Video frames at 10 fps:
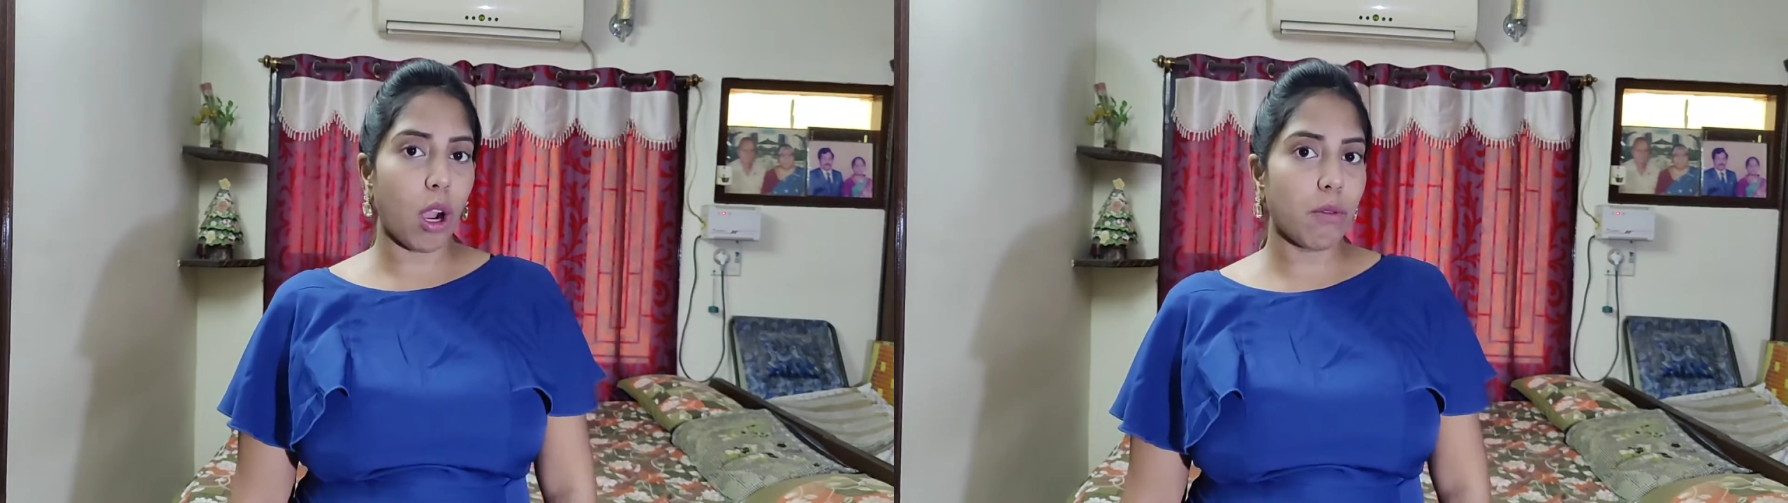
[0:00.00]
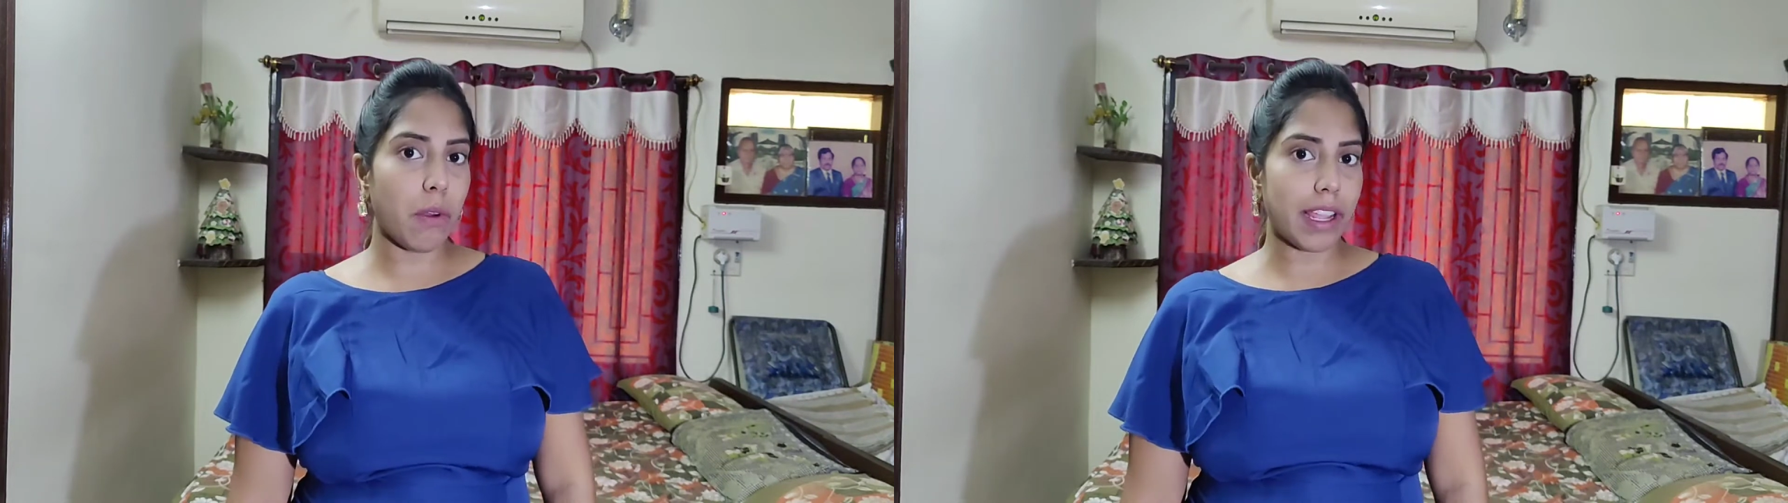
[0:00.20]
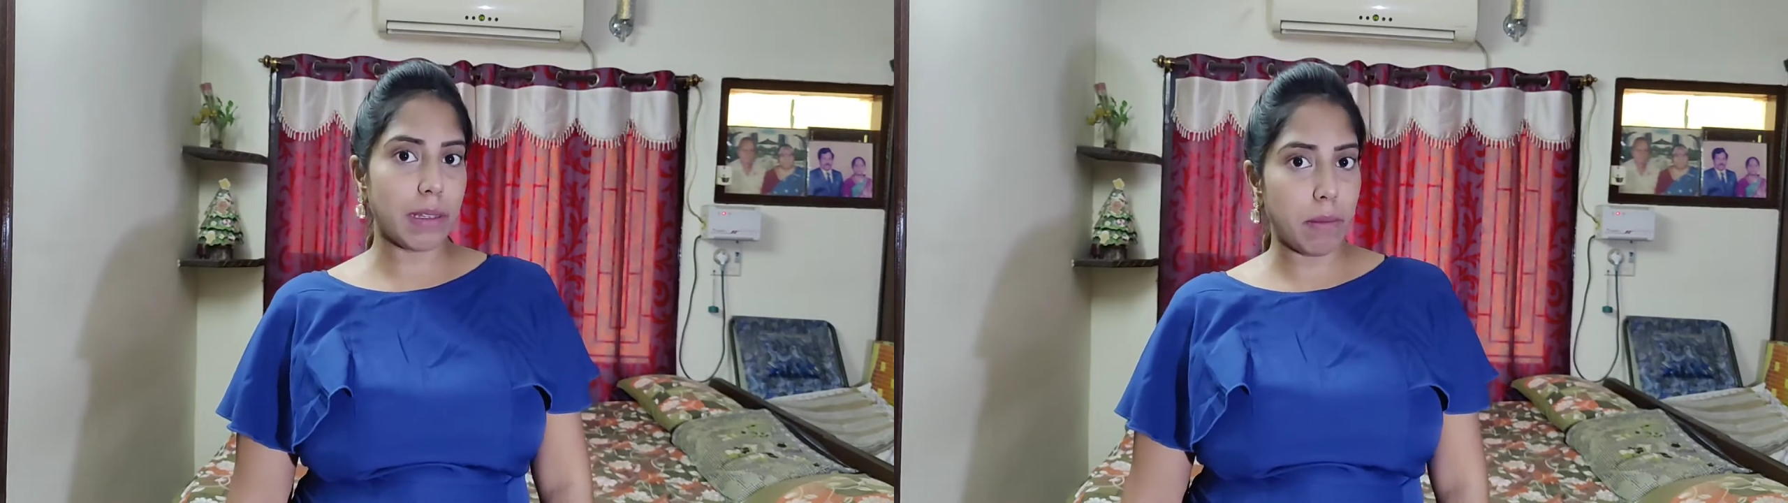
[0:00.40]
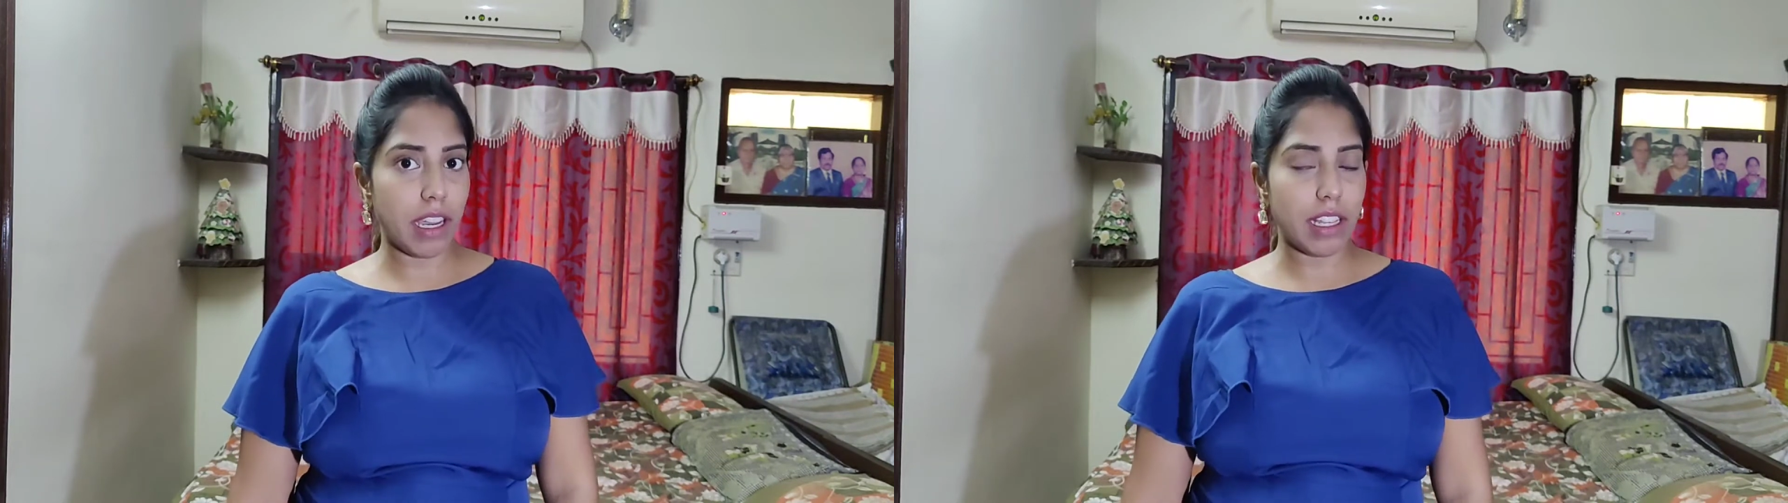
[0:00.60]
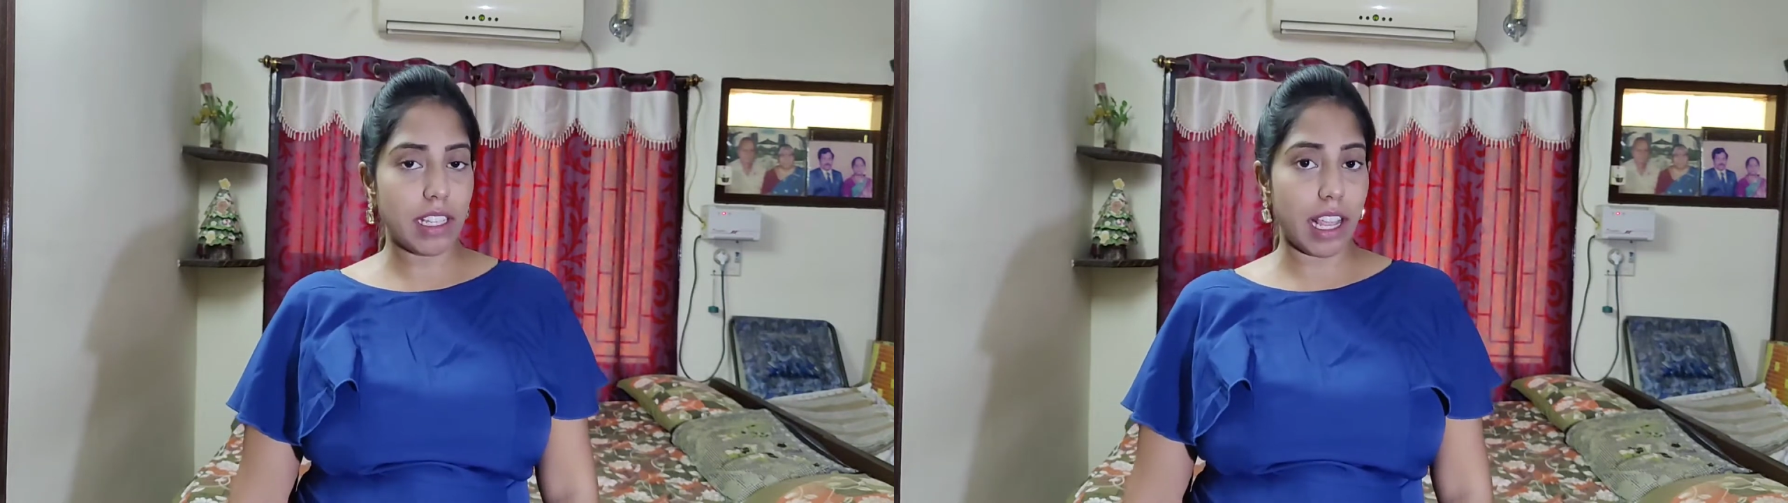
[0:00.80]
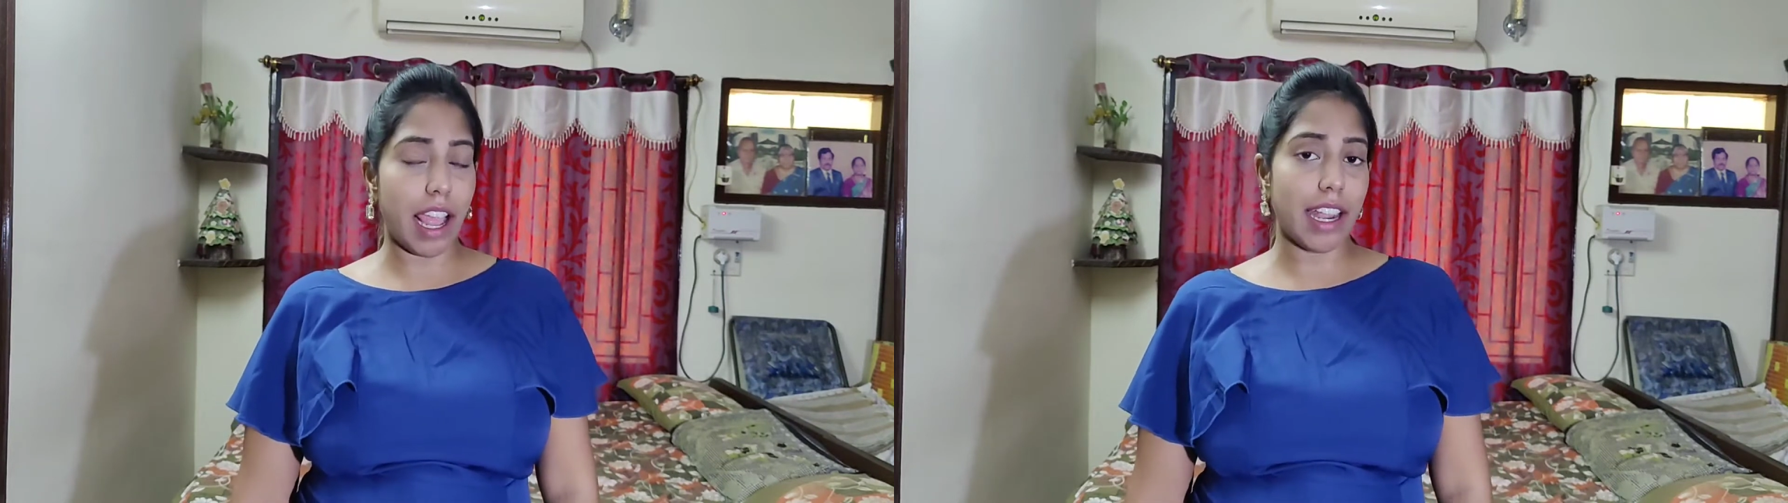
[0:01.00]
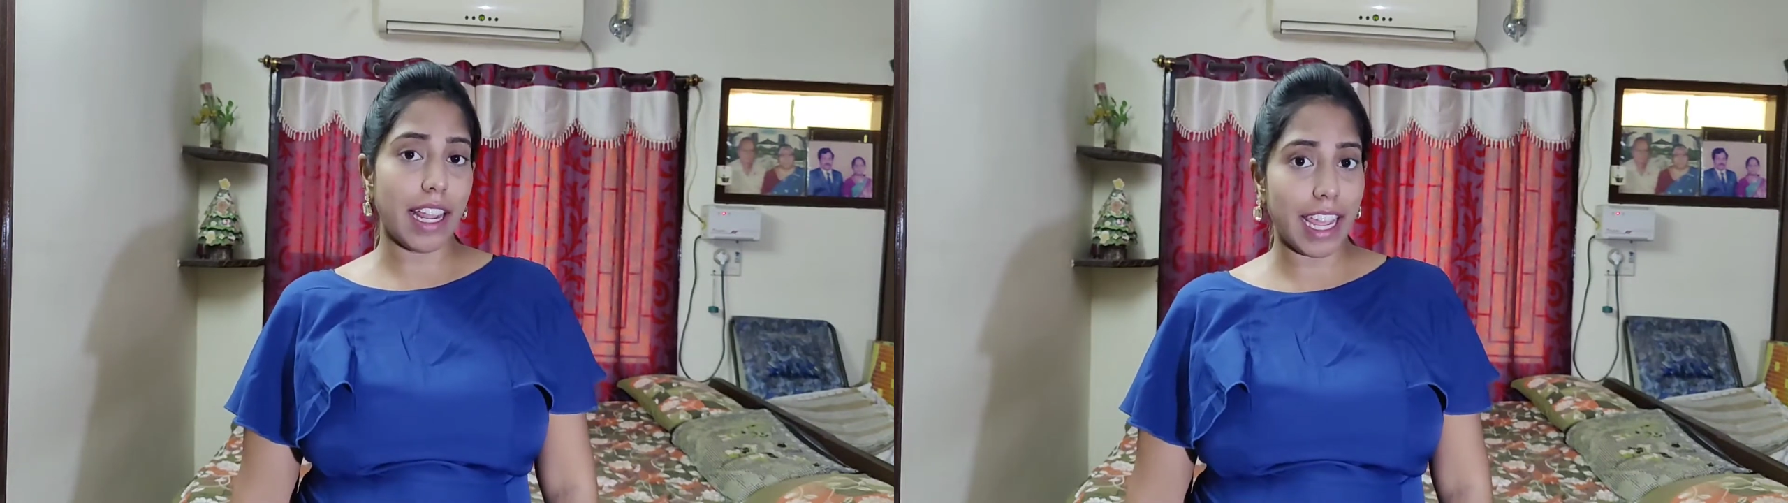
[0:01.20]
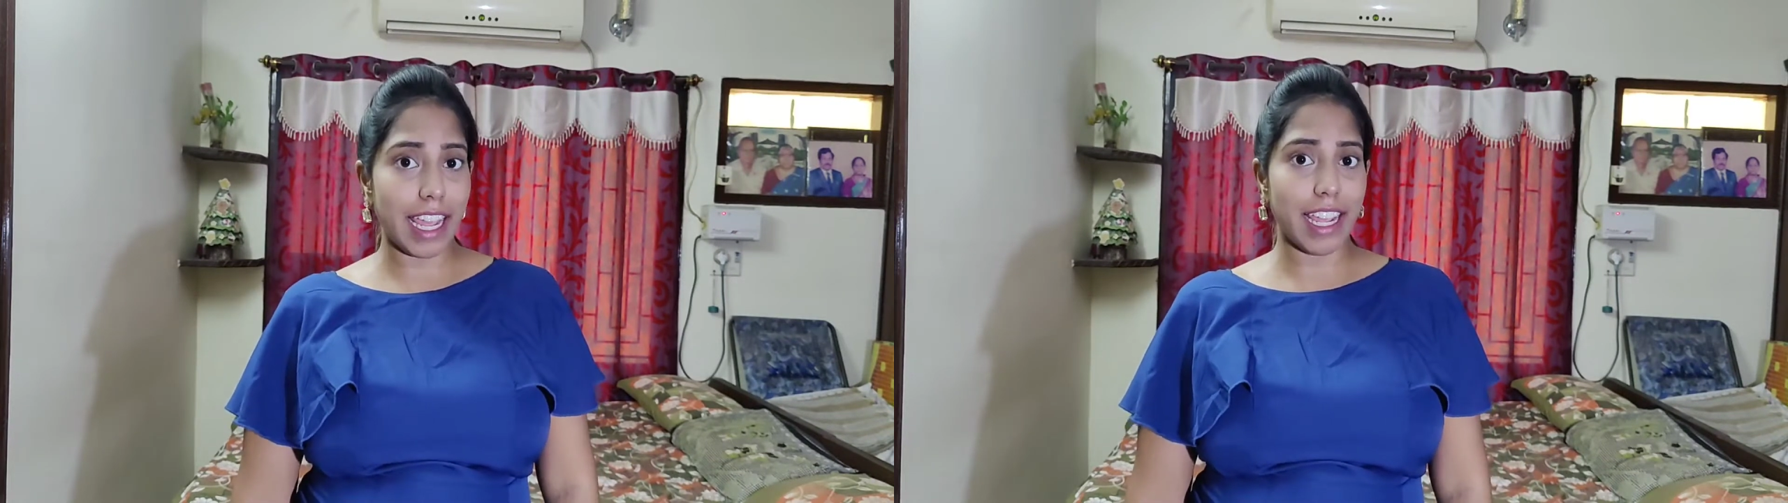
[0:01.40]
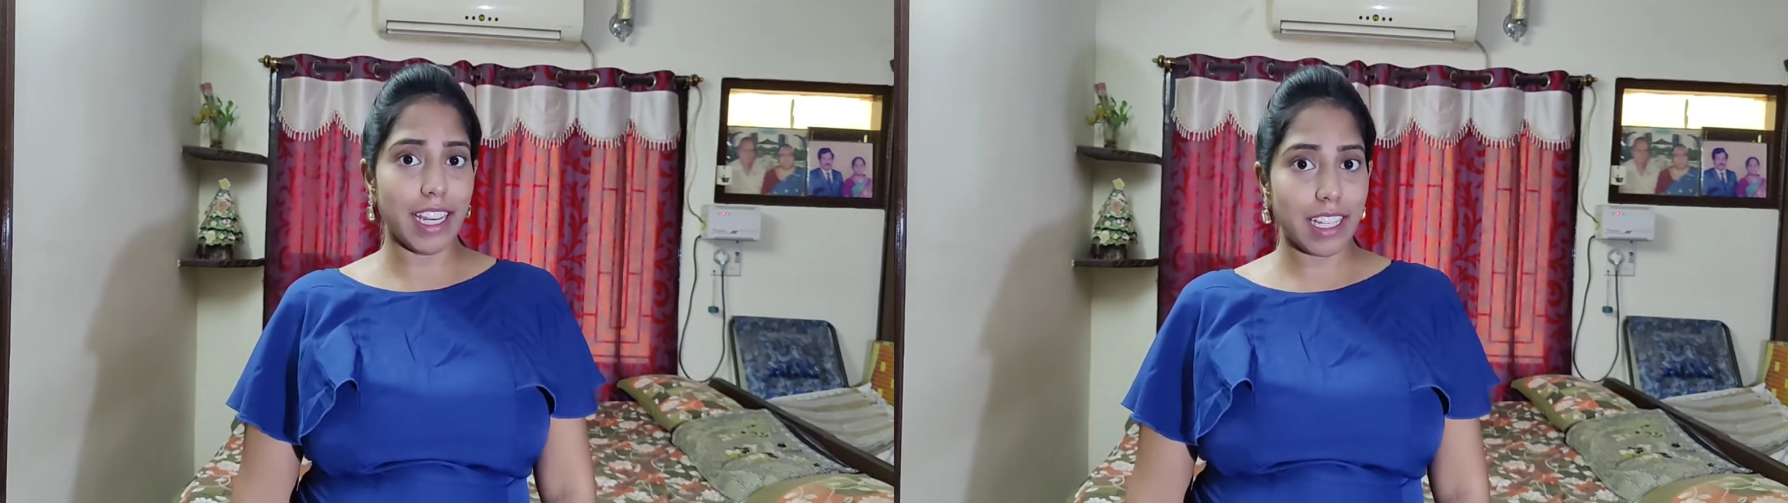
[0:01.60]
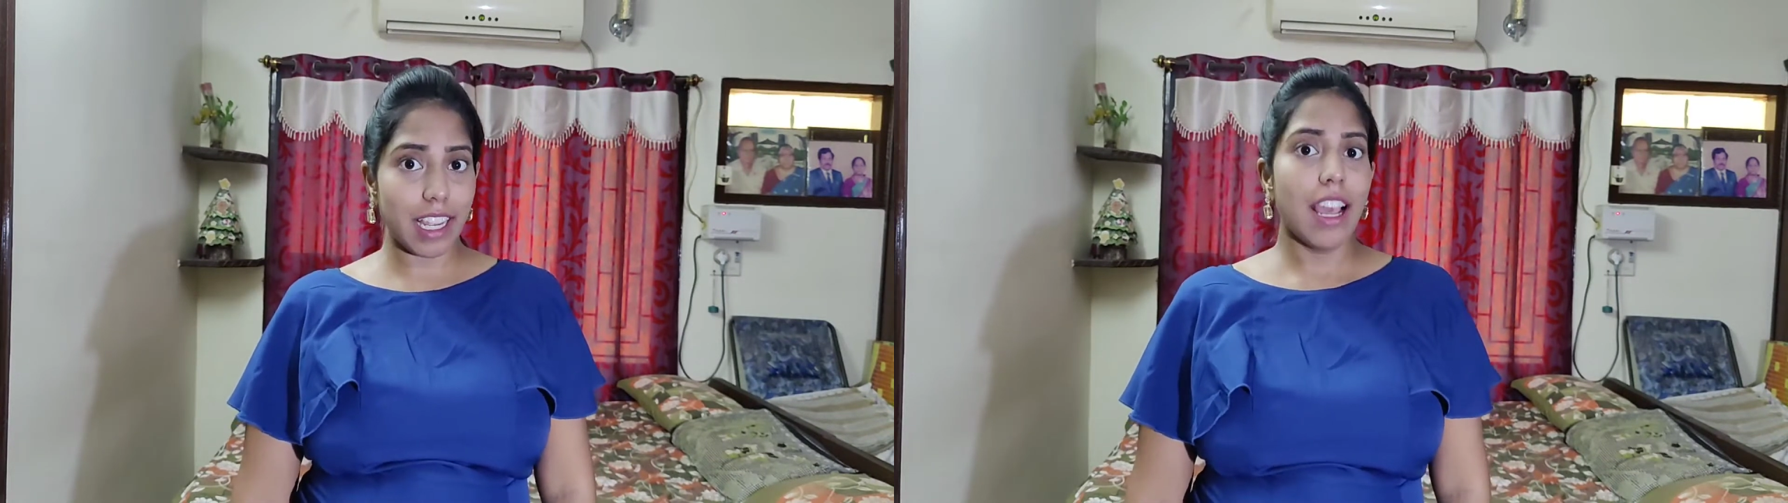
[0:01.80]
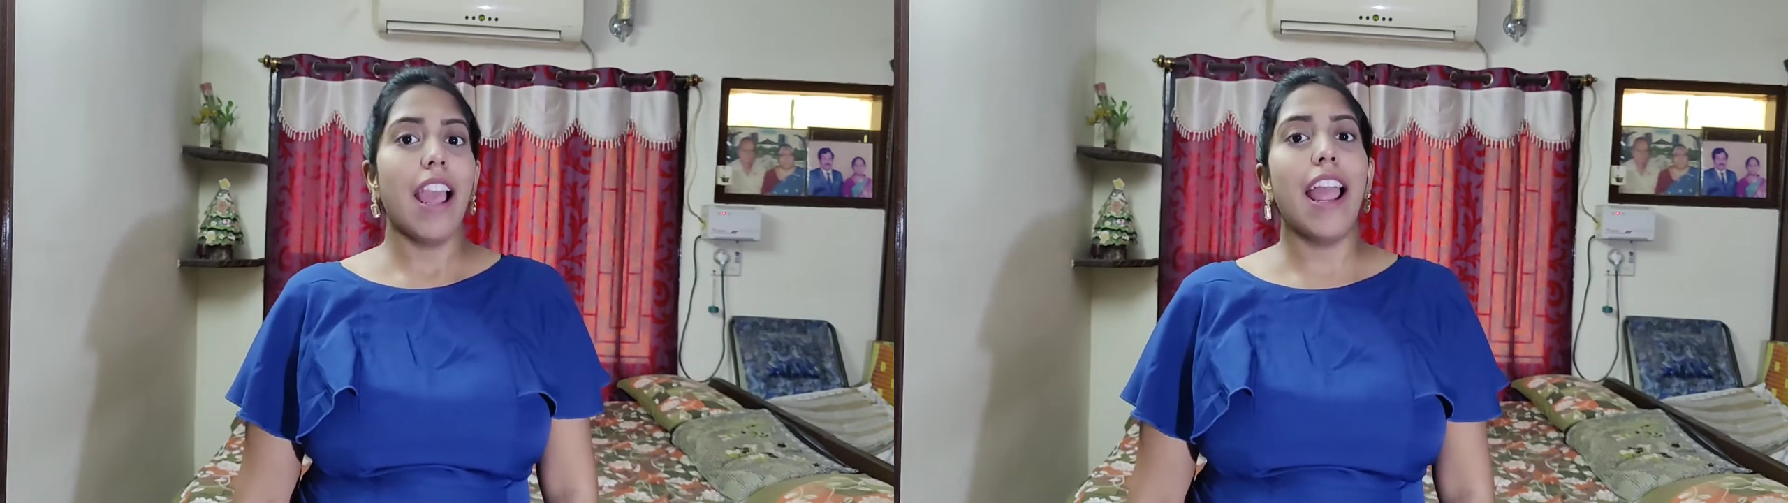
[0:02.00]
hot wax burns and heat